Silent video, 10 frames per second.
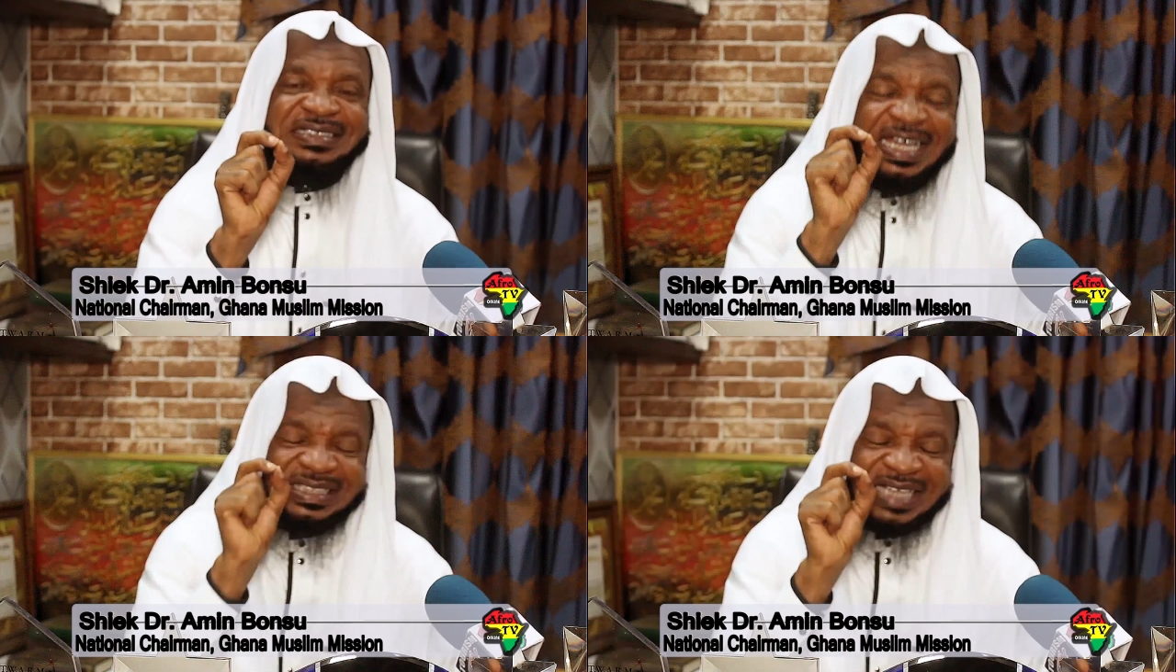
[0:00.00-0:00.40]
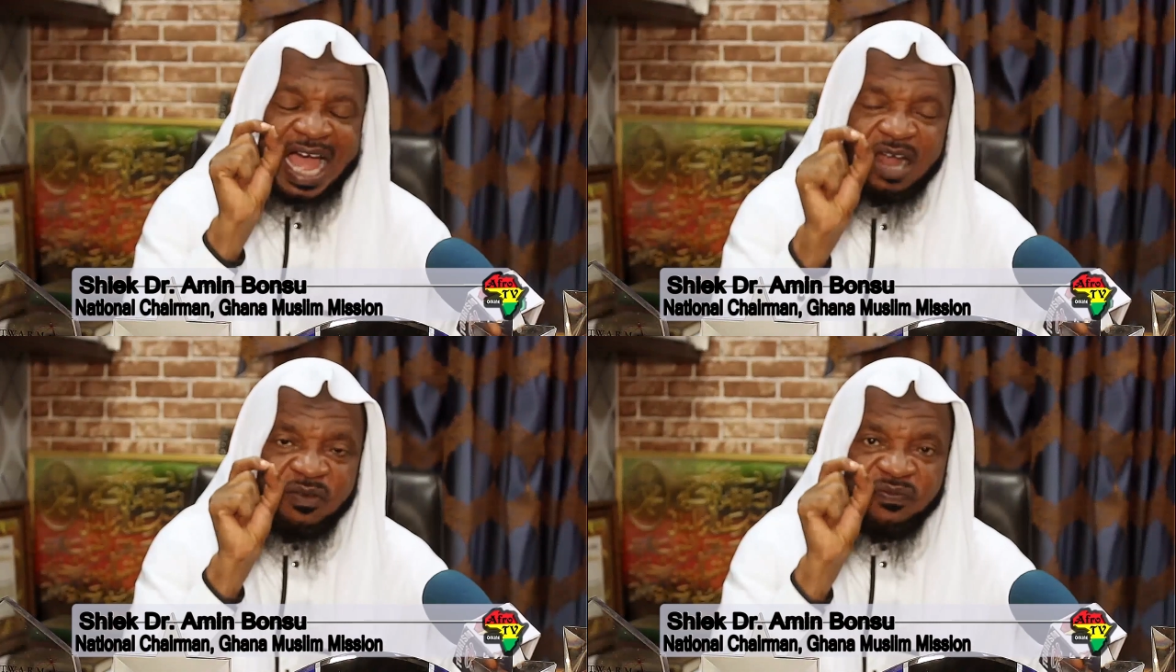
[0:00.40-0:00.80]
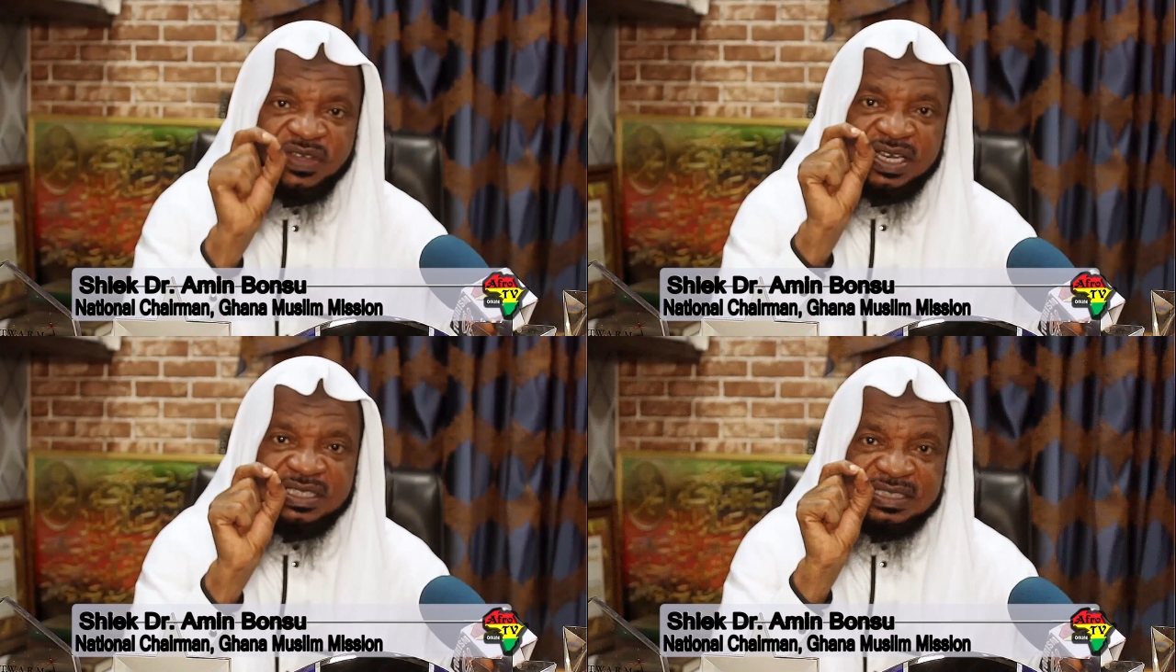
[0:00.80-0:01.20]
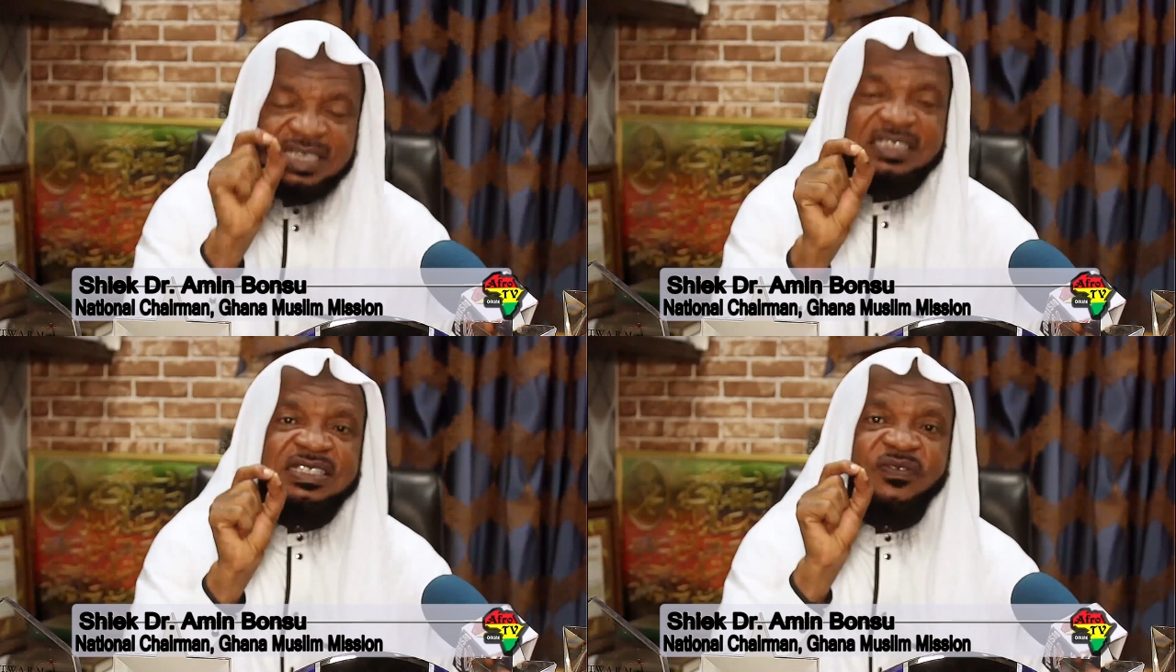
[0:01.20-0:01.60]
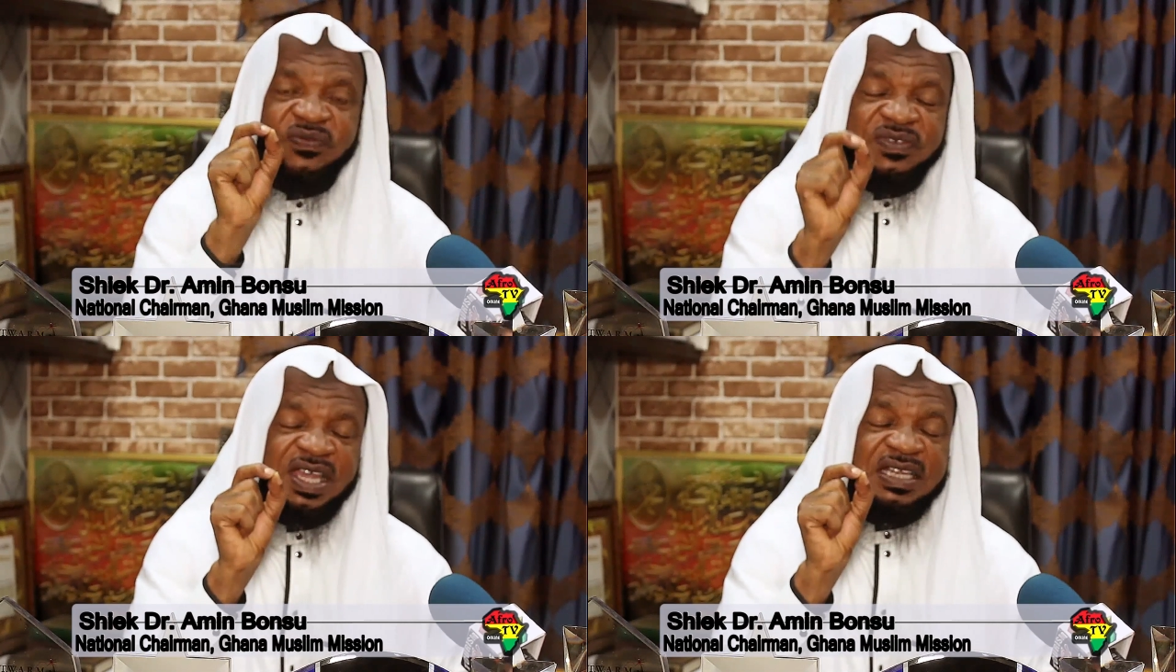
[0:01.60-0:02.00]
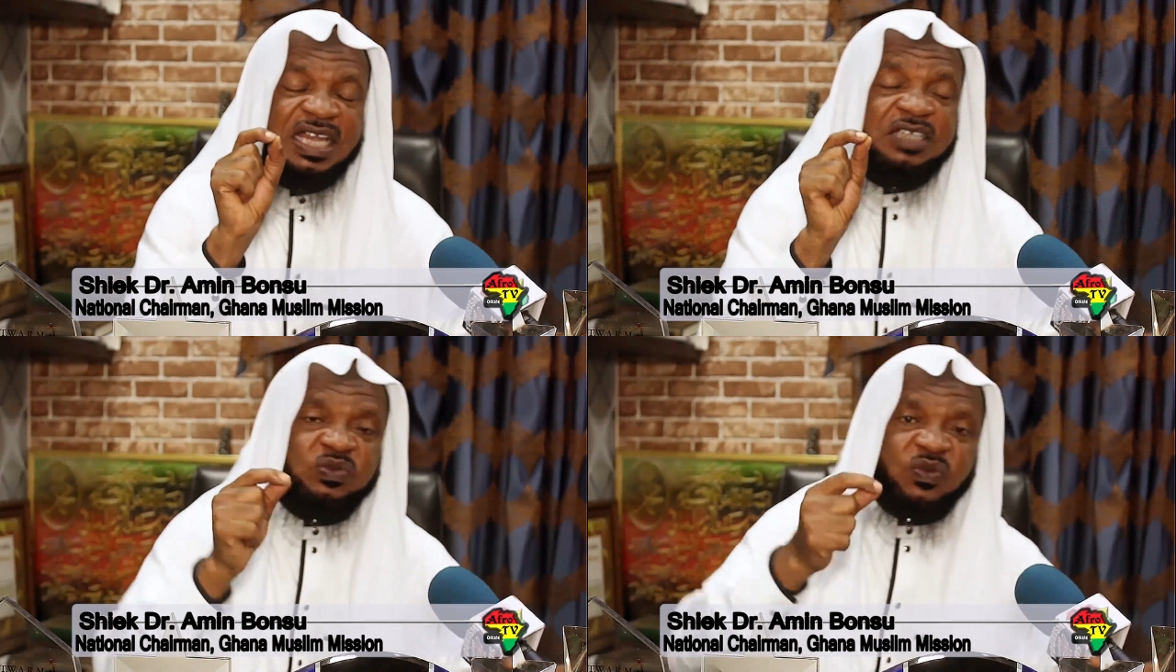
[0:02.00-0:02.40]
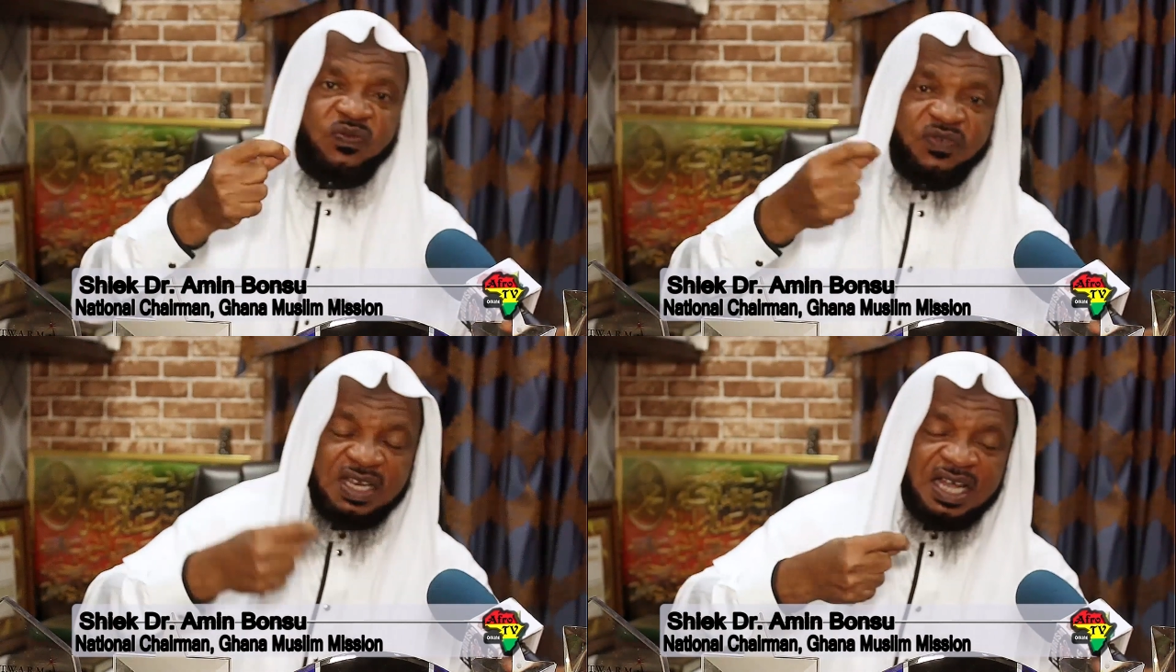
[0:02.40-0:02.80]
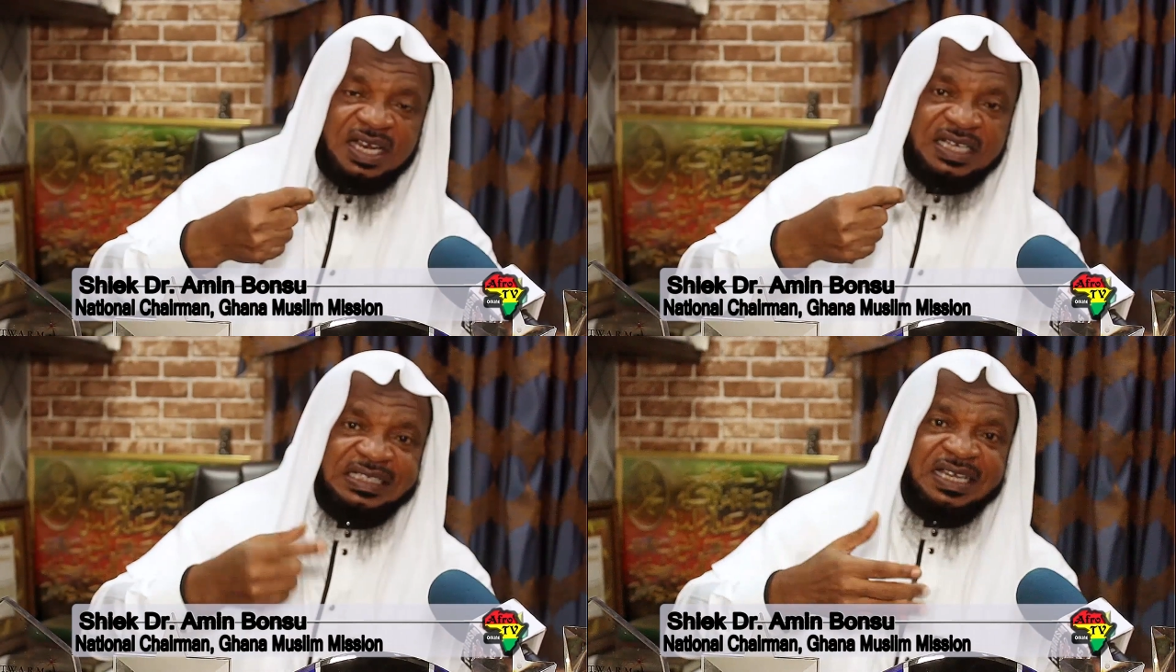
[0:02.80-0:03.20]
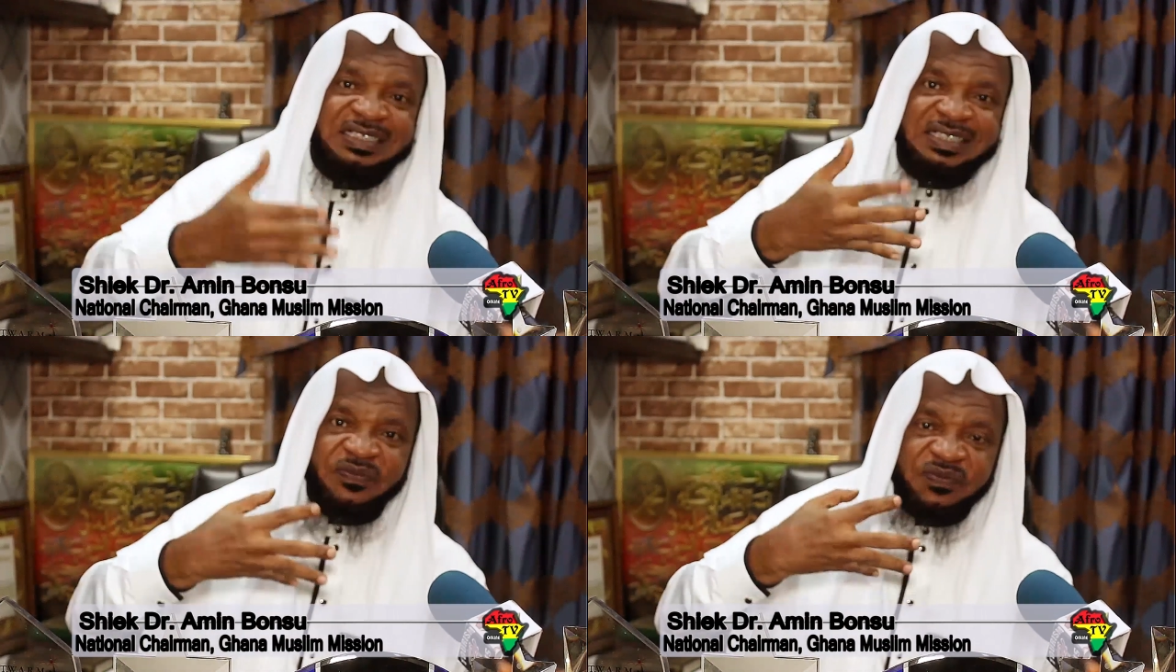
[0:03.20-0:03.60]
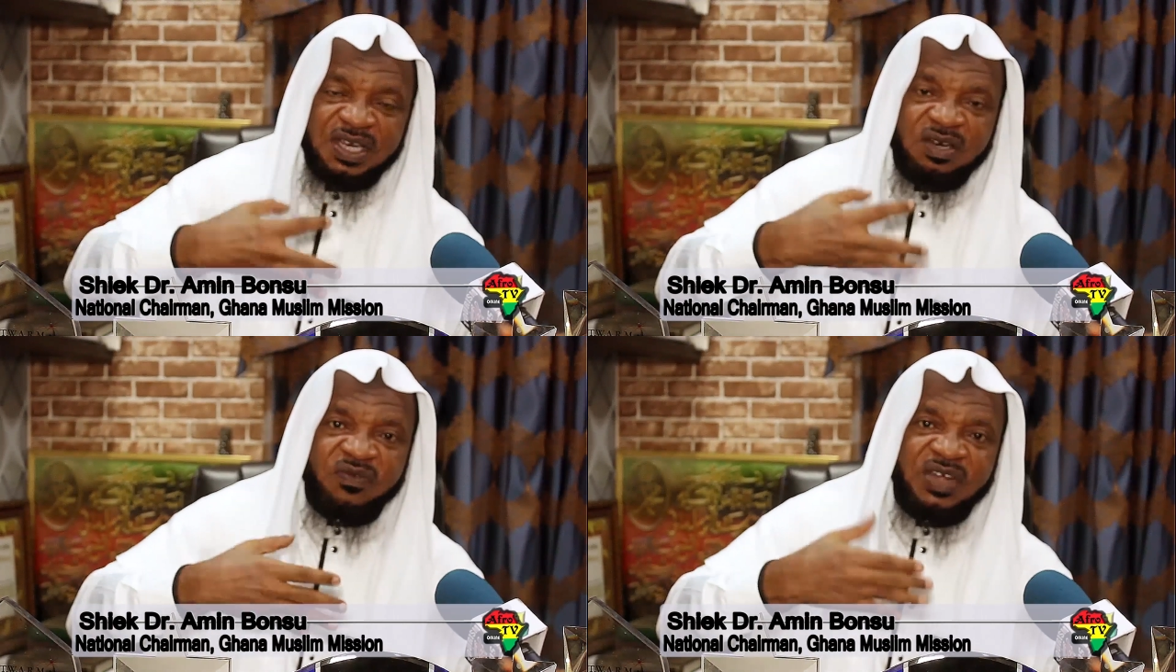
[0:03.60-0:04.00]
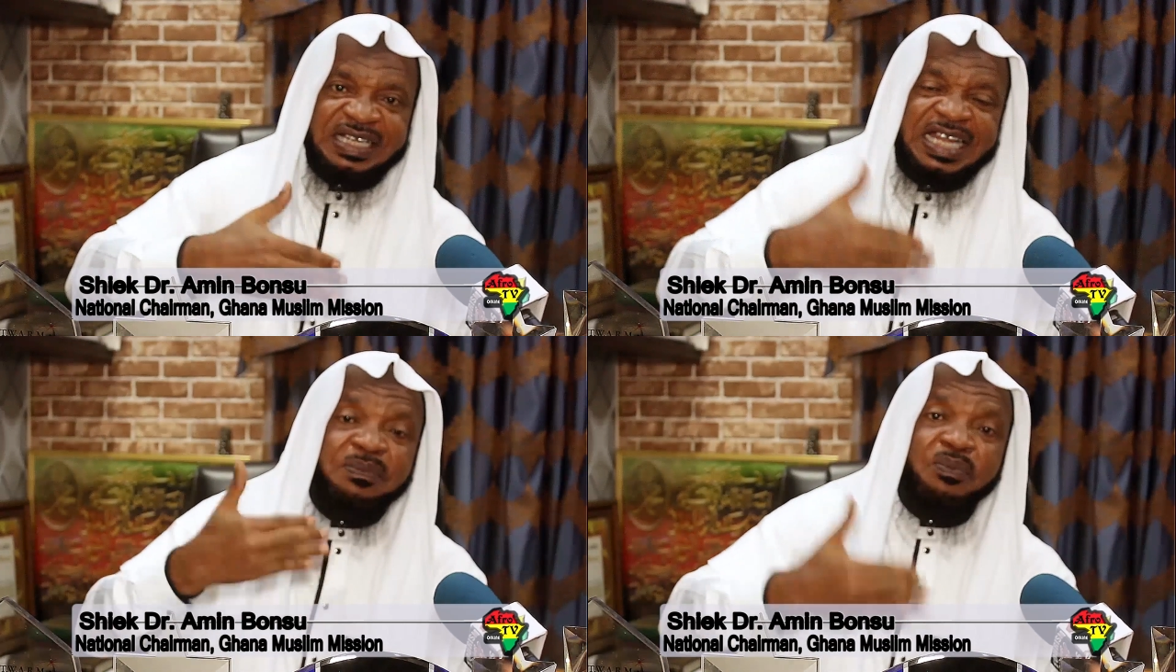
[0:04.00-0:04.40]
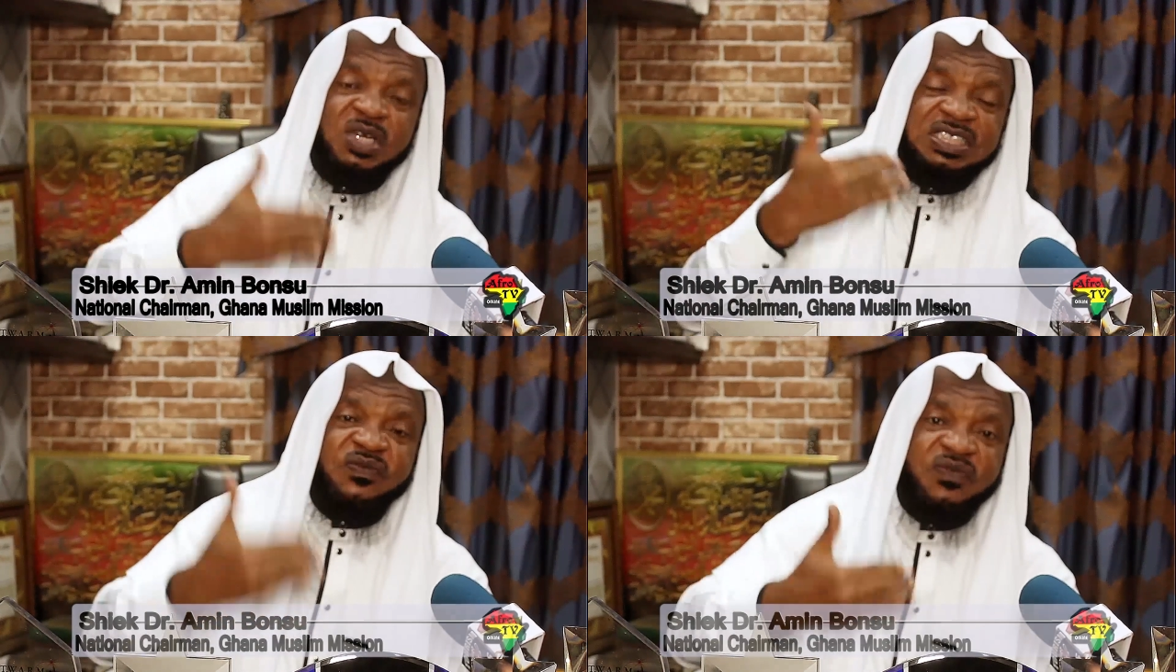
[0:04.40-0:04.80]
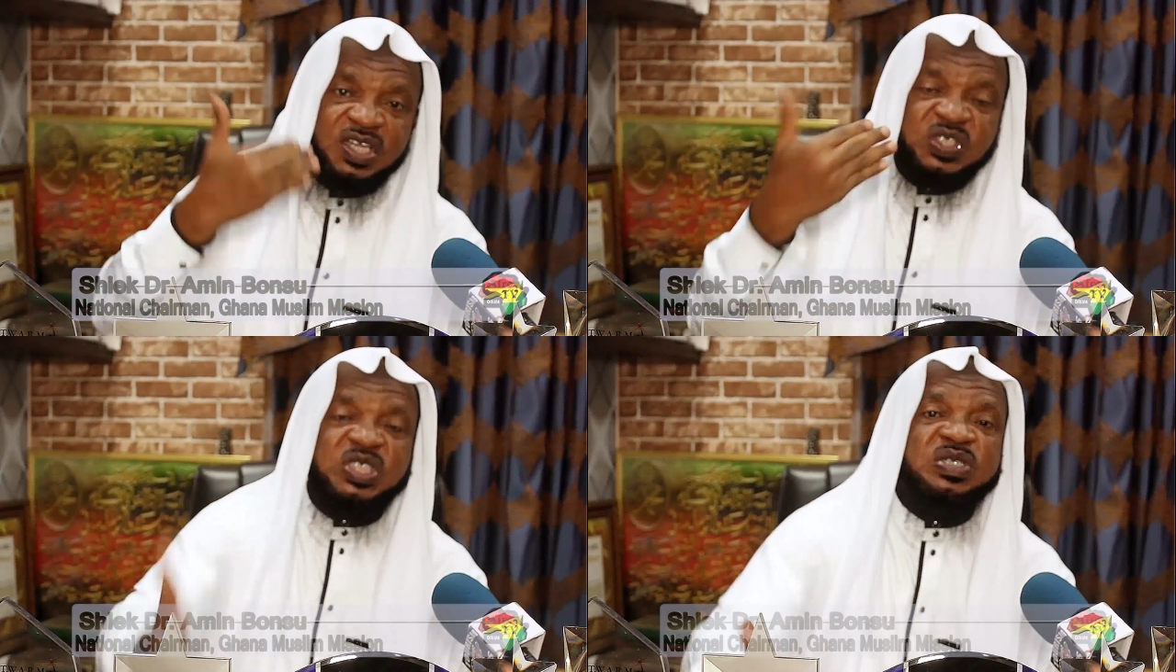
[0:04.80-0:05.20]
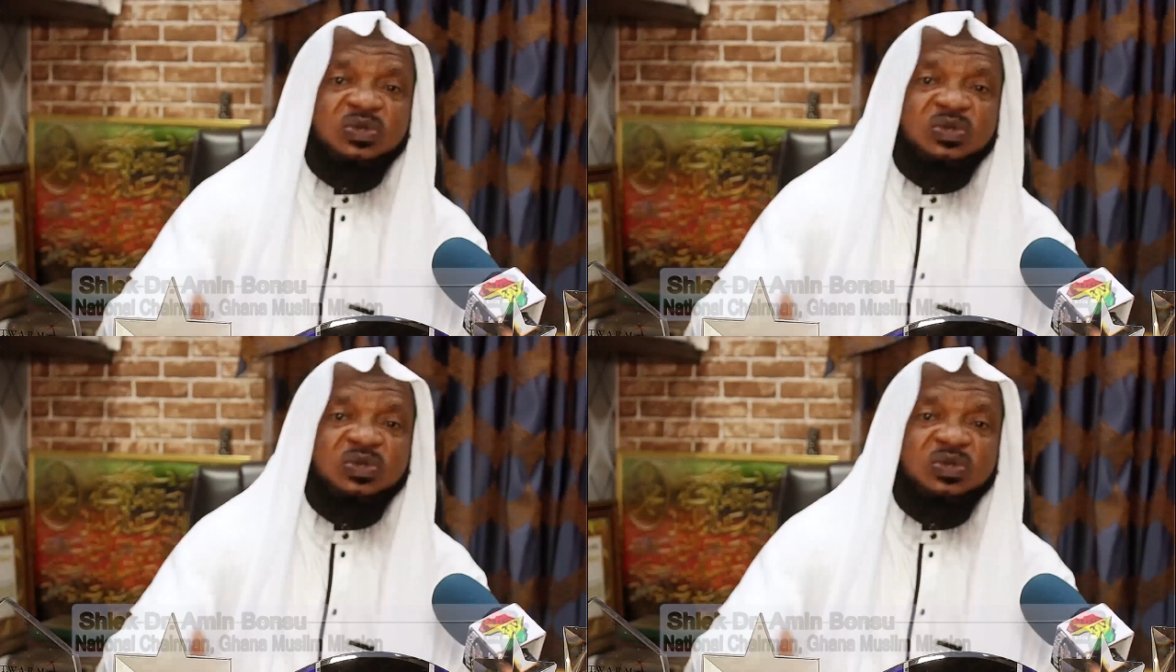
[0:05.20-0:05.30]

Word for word: that kind of feeling, that is the fear, that you feel Allah, the feeling of Allah, that motivates